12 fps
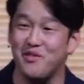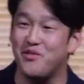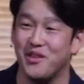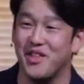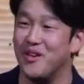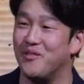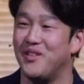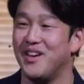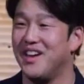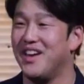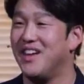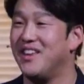for them.
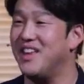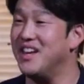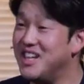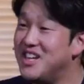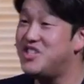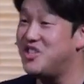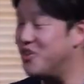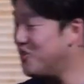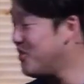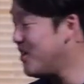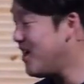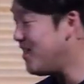They need you,
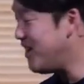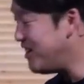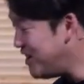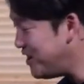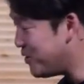they need